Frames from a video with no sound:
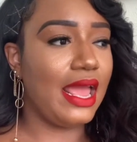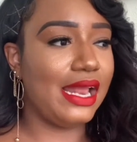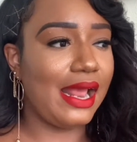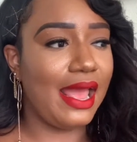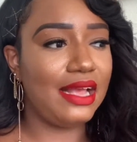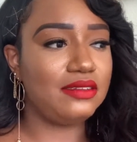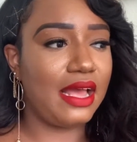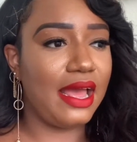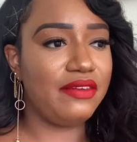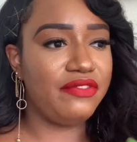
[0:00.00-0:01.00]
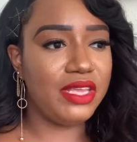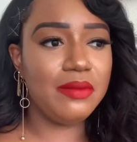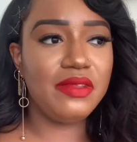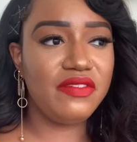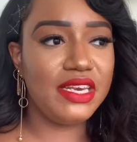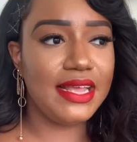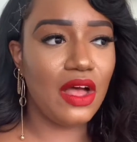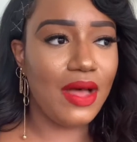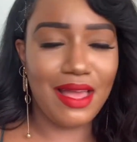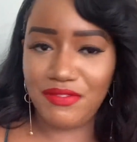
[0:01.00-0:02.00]
And as I filmed the
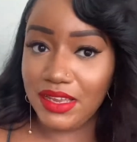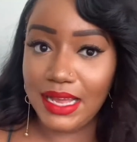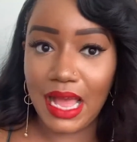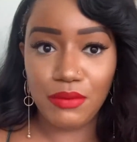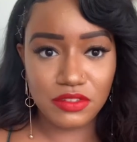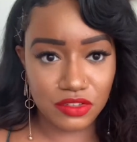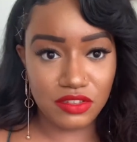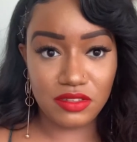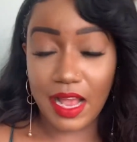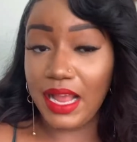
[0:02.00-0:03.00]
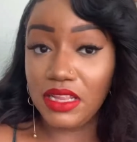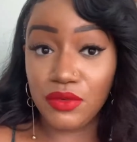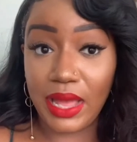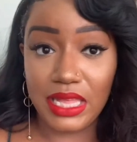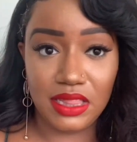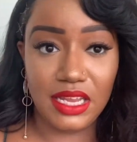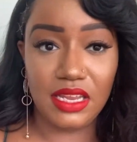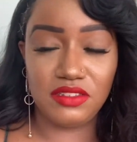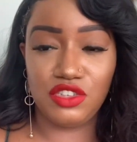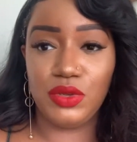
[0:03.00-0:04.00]
video, I felt like I was saying the right
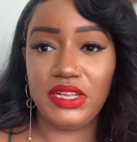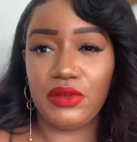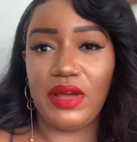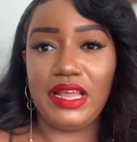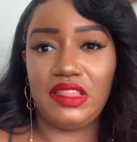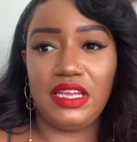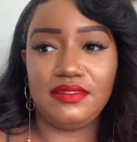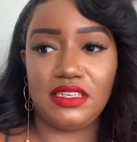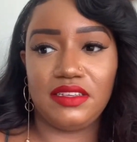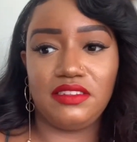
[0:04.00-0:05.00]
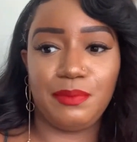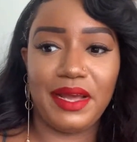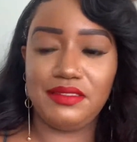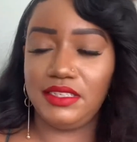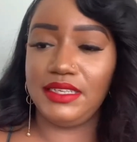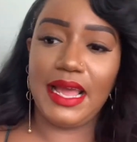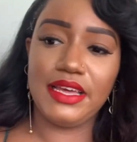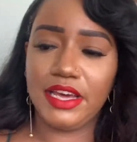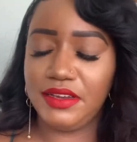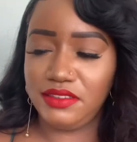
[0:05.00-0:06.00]
things, doing the right things, and expressing that
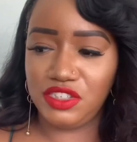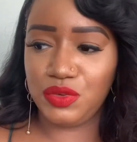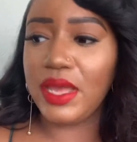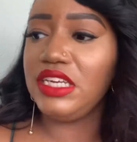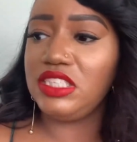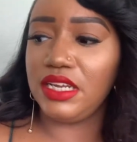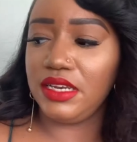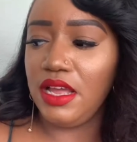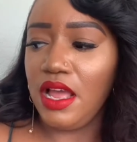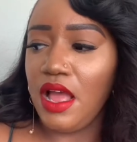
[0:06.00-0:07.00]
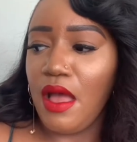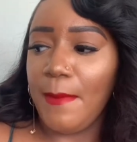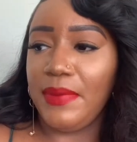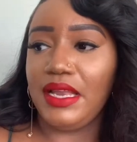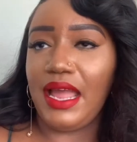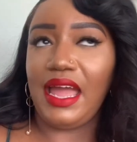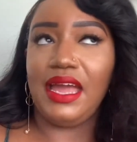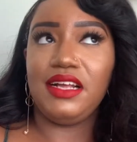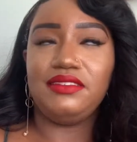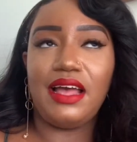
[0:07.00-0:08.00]
current situation. But
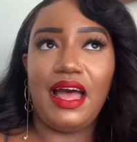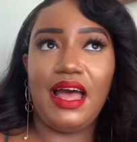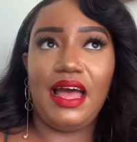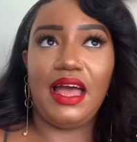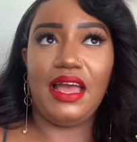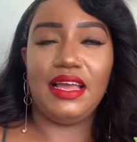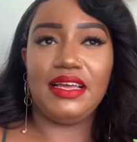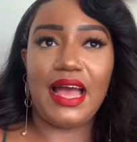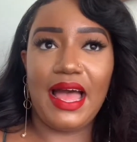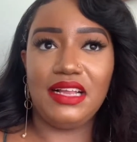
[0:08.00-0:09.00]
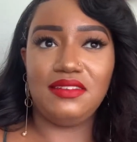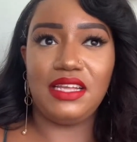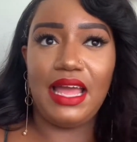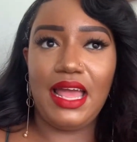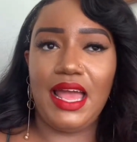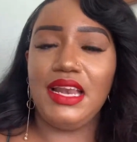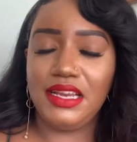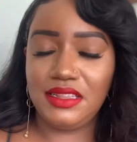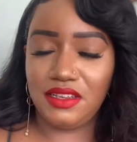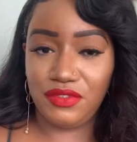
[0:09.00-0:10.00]
as I got to
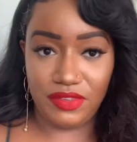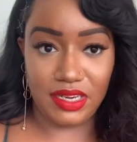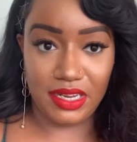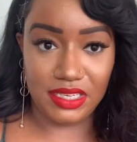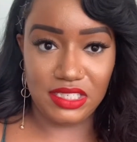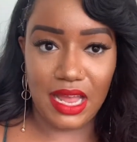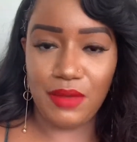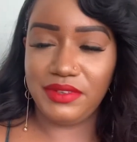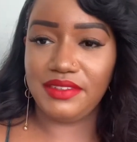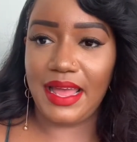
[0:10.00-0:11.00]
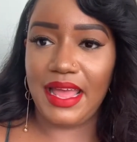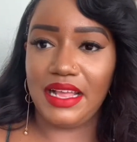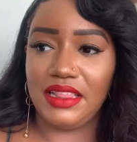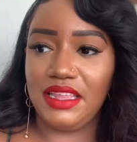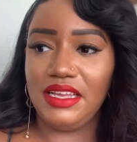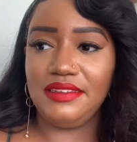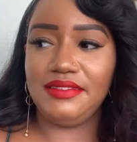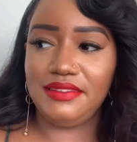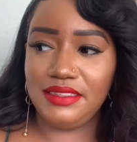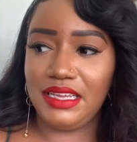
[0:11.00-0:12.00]
edit the footage, I was like,
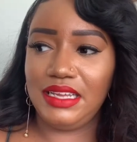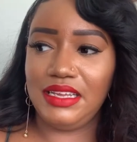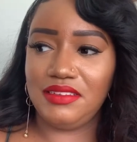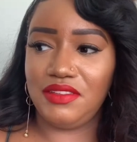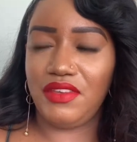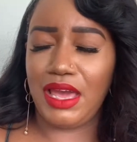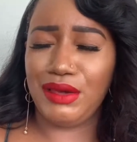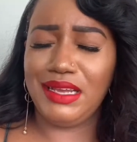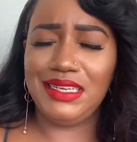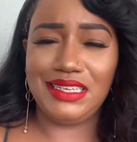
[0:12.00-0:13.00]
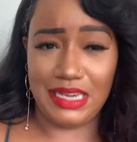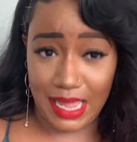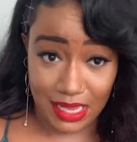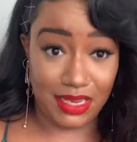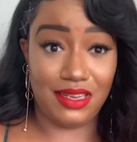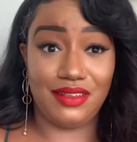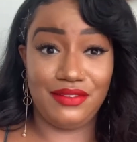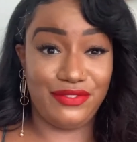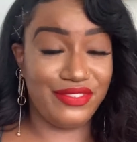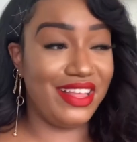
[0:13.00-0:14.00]
this is very
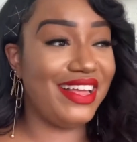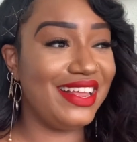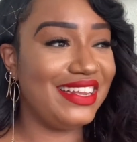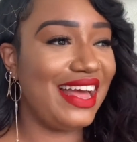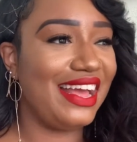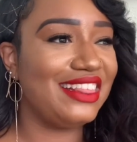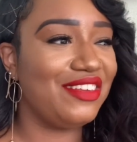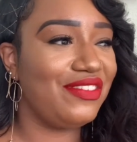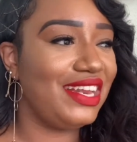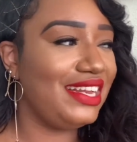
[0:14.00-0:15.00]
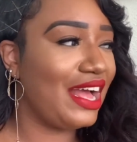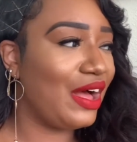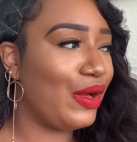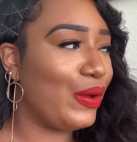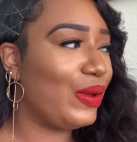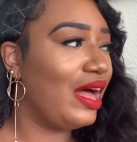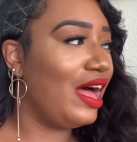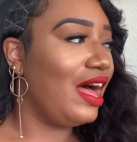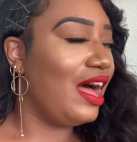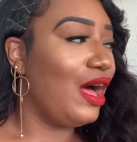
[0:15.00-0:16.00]
negative. like the video
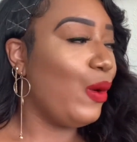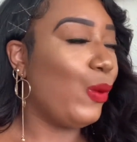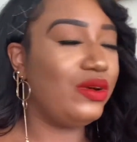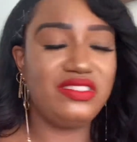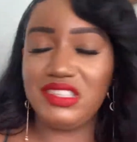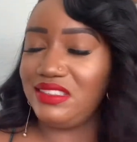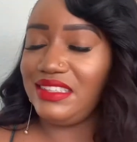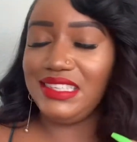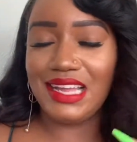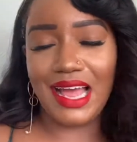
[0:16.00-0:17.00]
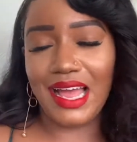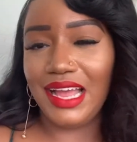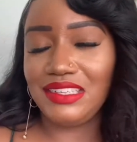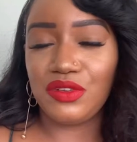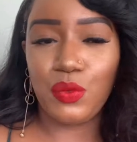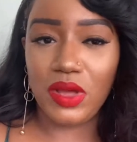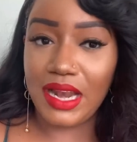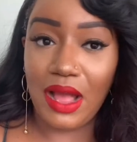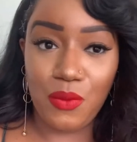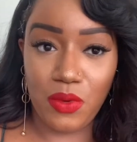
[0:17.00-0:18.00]
was just not what
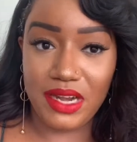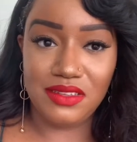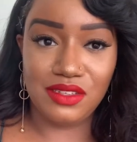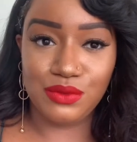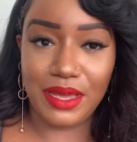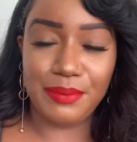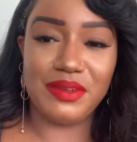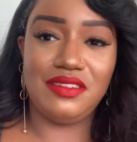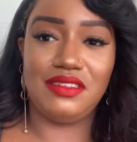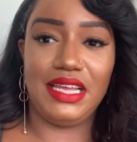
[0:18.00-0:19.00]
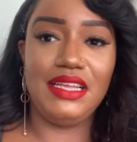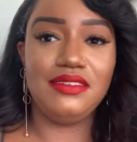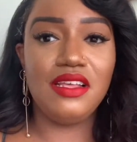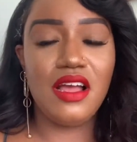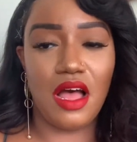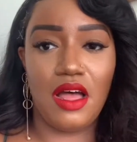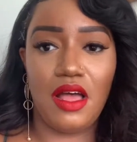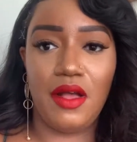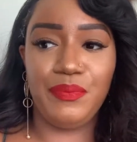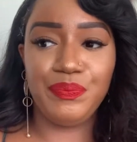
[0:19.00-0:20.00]
I wanted to represent.
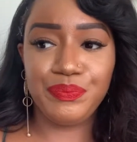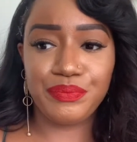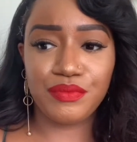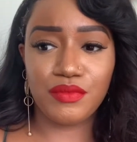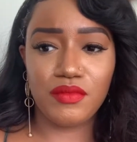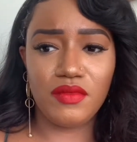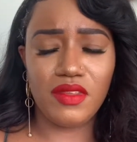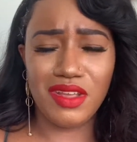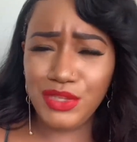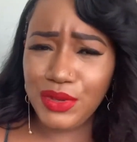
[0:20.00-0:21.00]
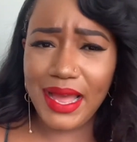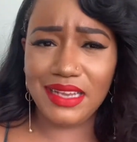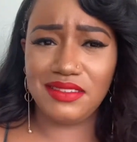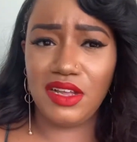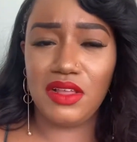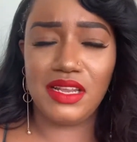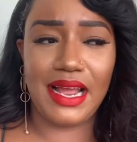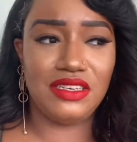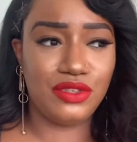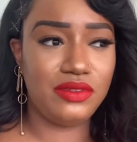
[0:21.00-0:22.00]
Um, you guys know that
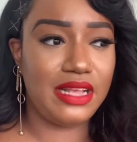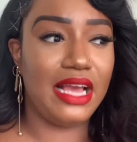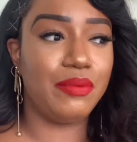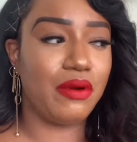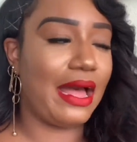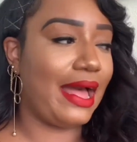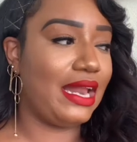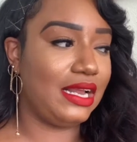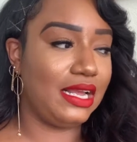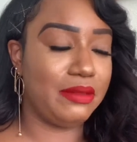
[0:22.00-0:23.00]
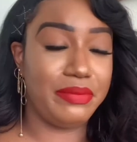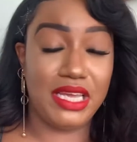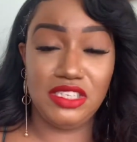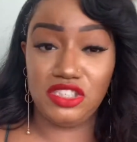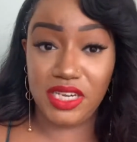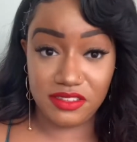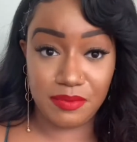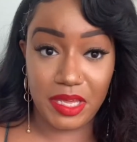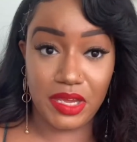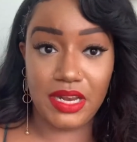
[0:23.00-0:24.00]
I do take pride in being
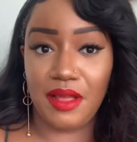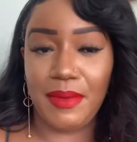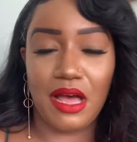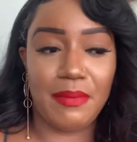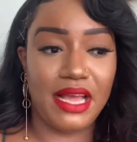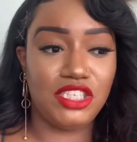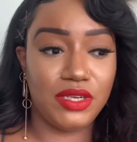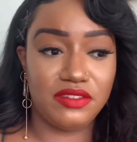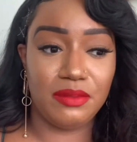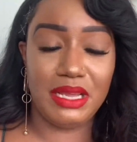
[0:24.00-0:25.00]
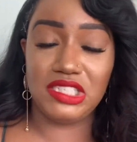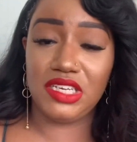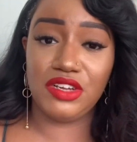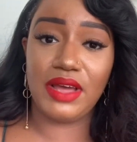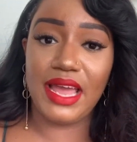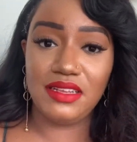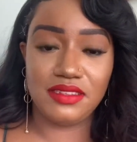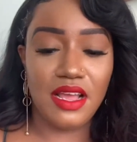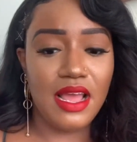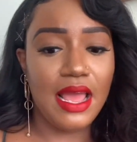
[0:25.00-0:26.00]
transparent about my transformation in
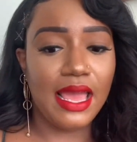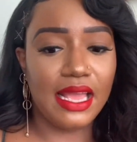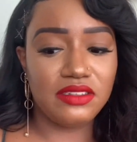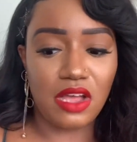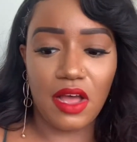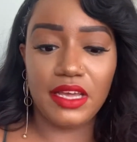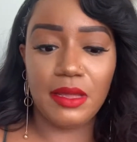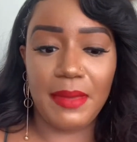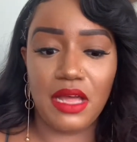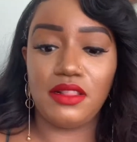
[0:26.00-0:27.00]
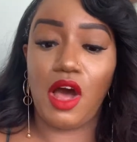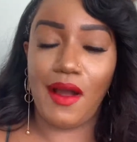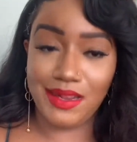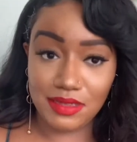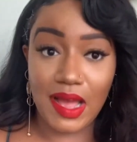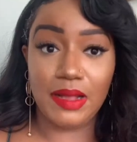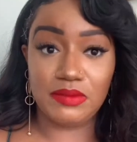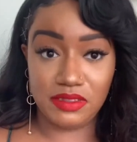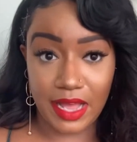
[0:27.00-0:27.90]
Christ and talking about the hard times, the